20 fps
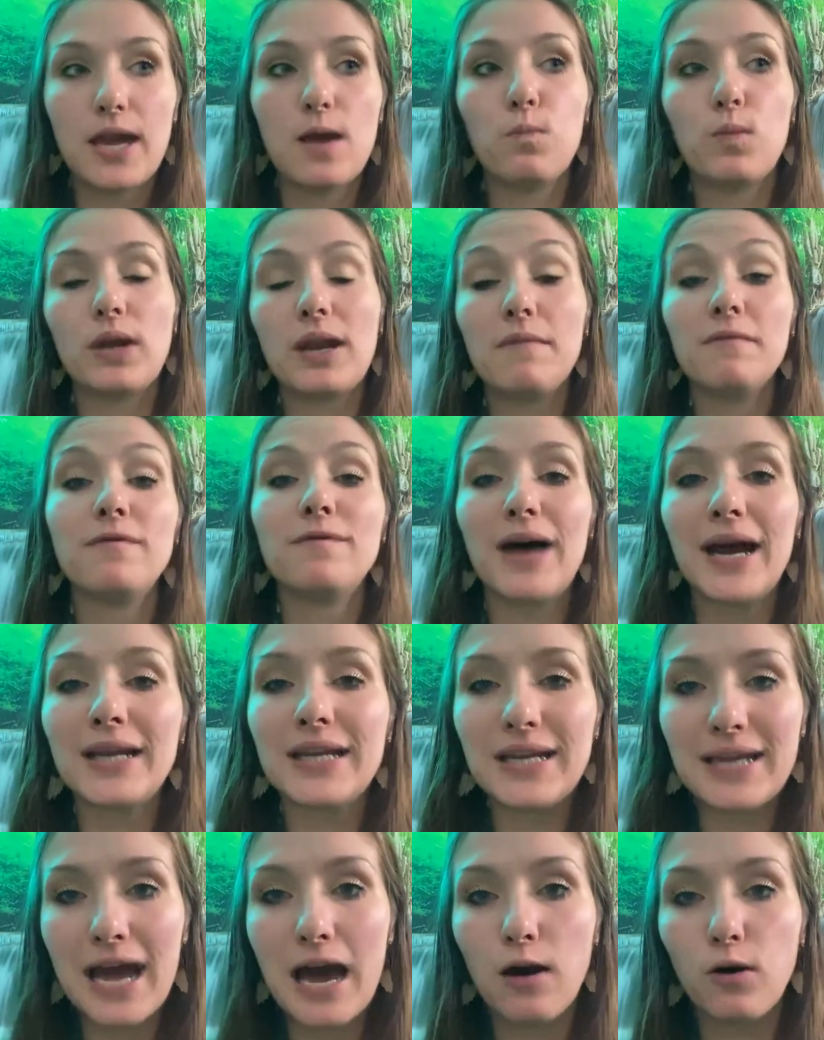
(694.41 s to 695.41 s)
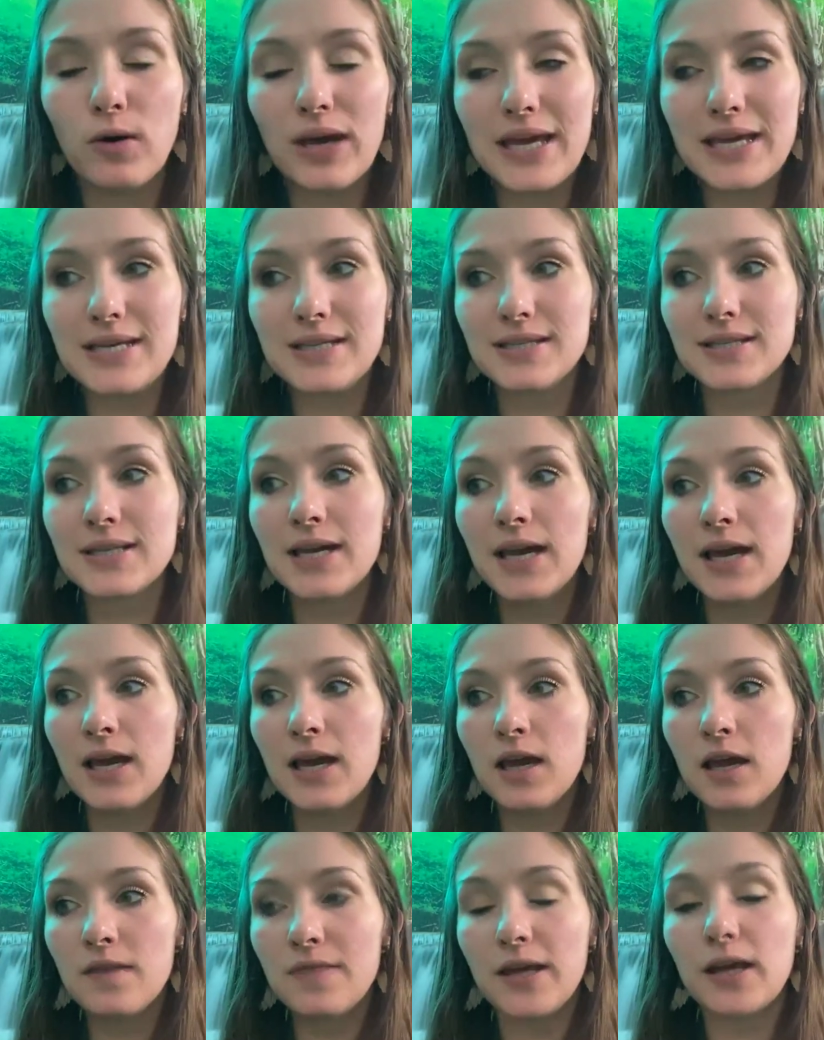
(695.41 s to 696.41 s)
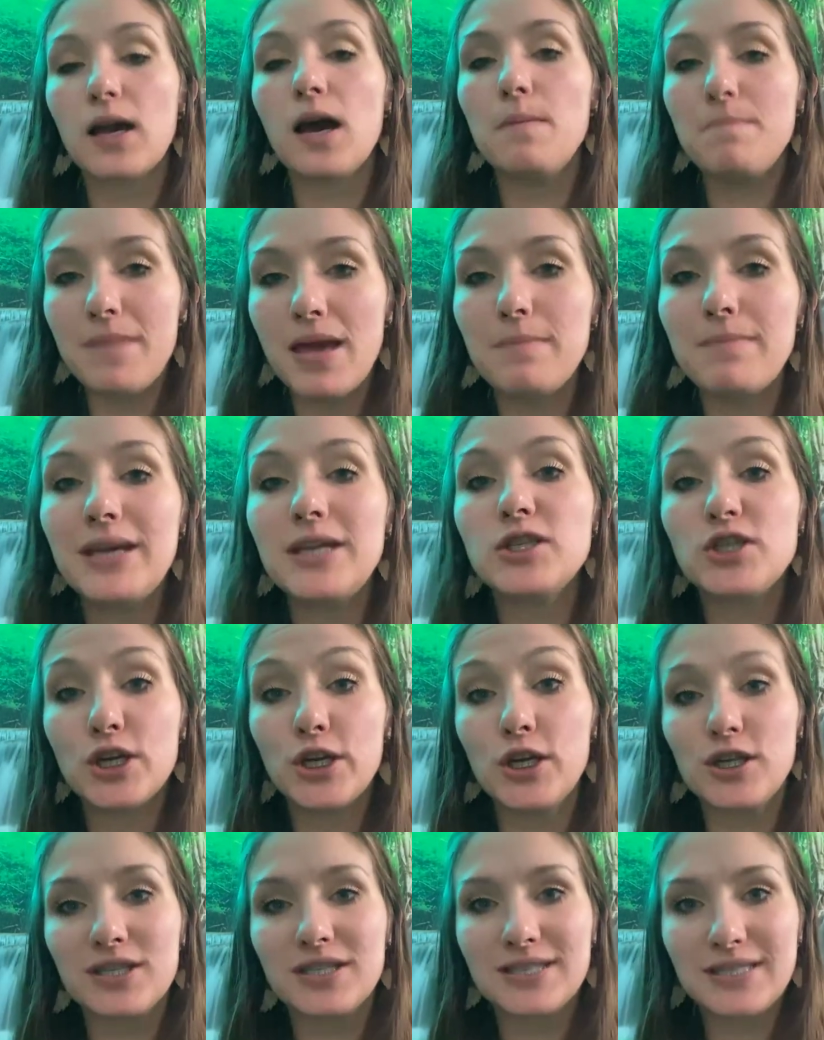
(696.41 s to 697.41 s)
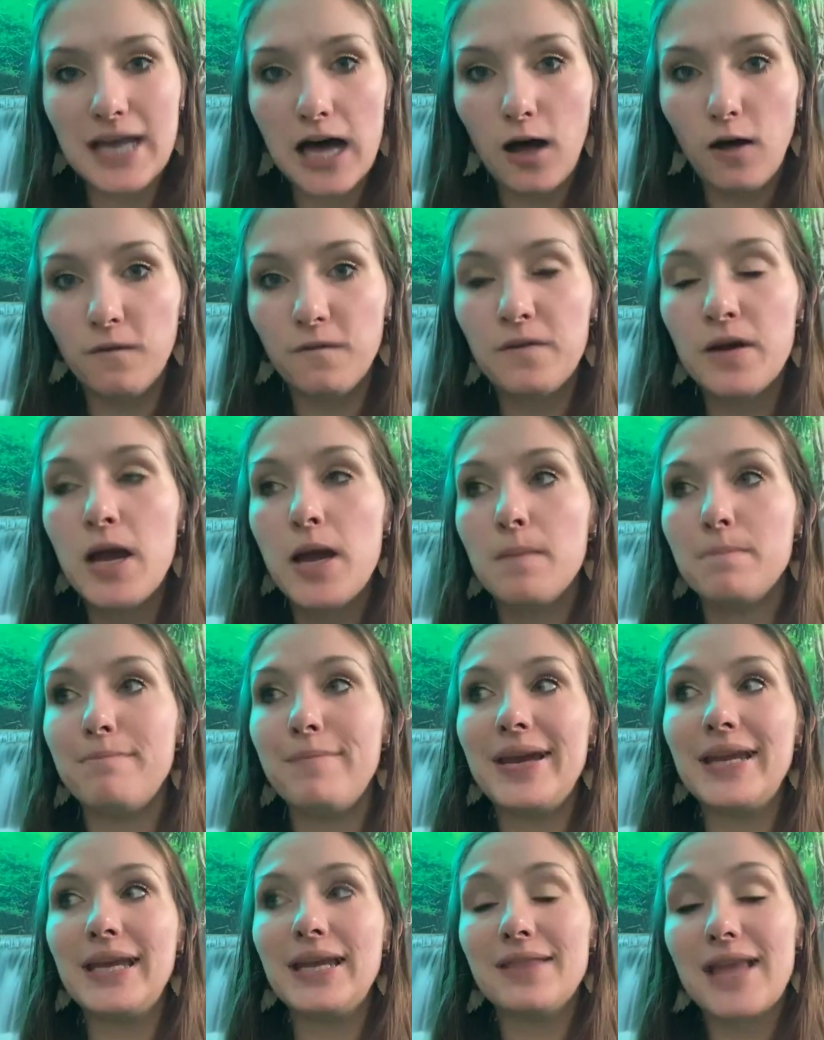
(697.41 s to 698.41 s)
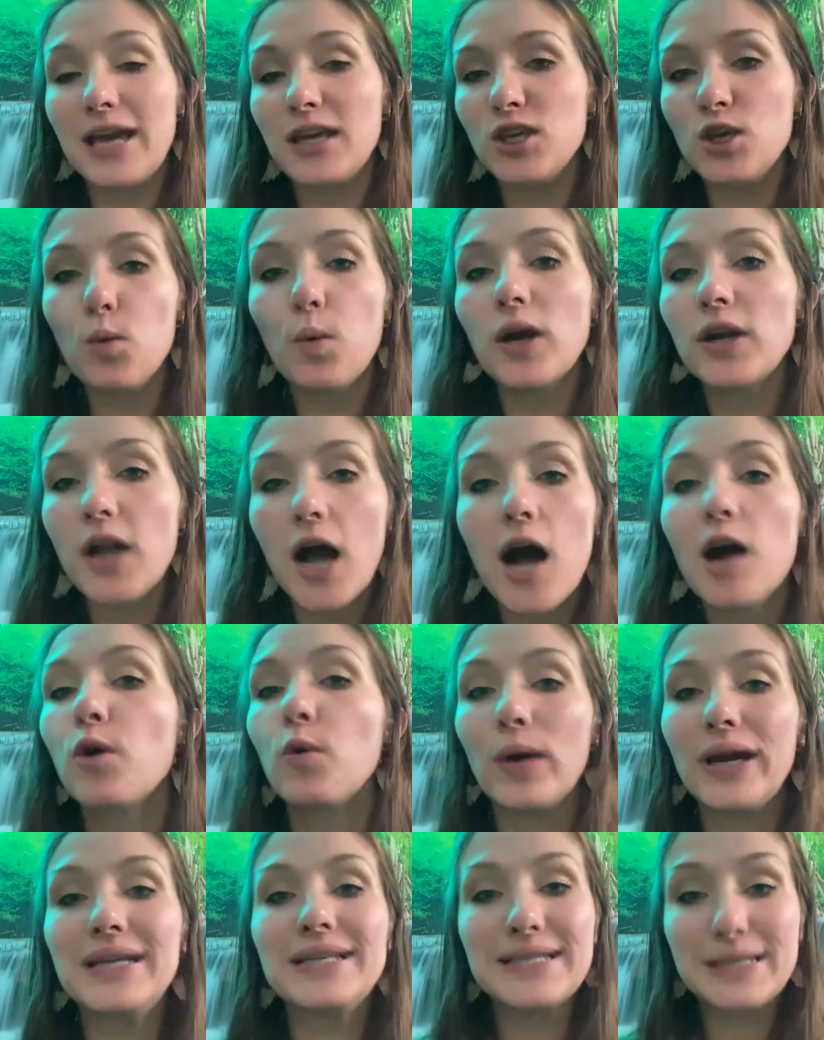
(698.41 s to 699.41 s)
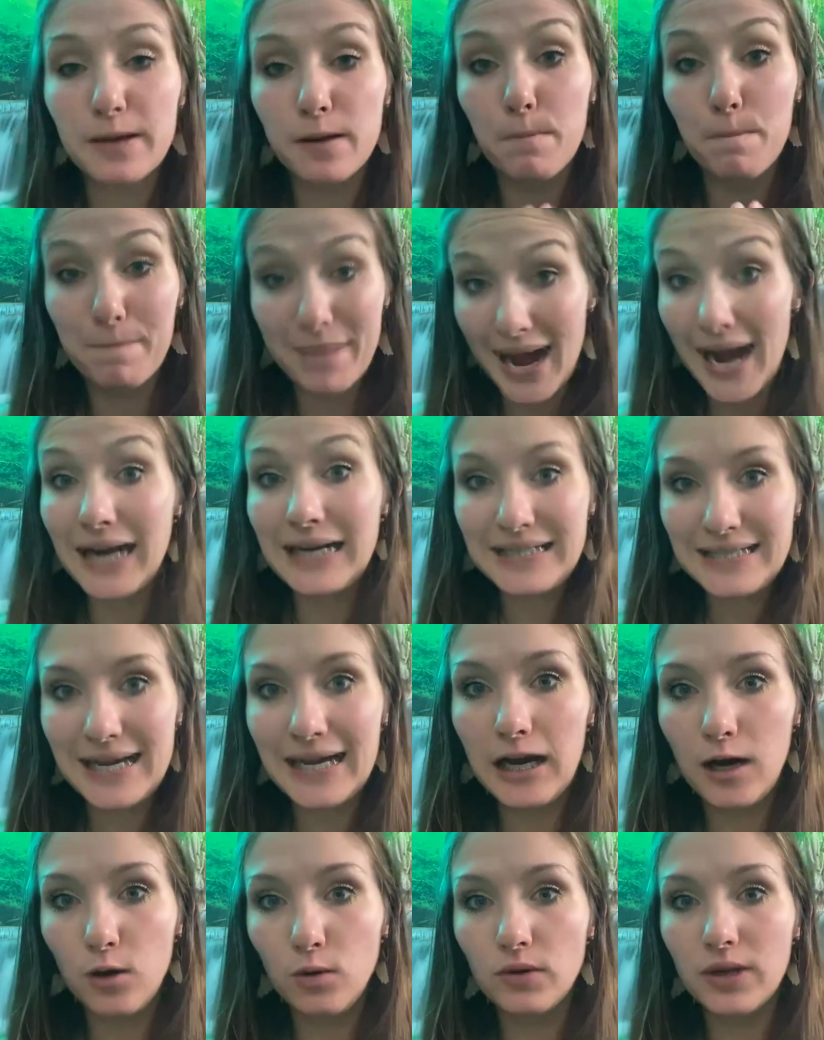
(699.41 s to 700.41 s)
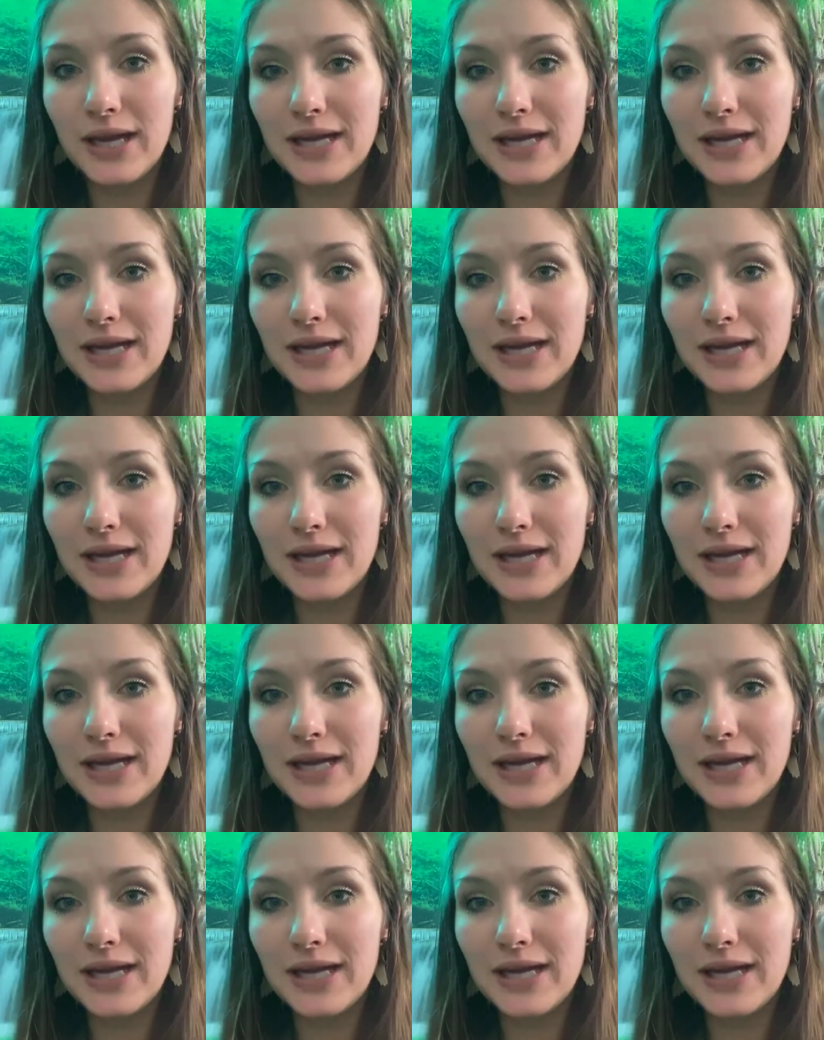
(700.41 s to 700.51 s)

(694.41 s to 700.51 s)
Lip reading: And what I'm finding out is the commitment to yourself, meaning that you are not going to back down.